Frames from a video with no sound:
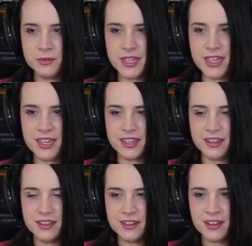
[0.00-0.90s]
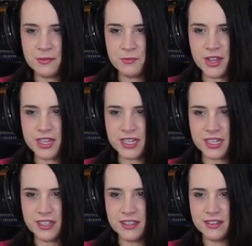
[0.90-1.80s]
Okay, I'm
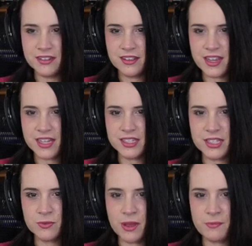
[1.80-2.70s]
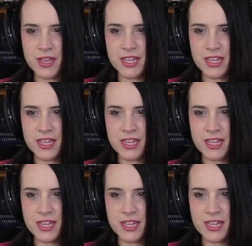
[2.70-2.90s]
ready. I can swap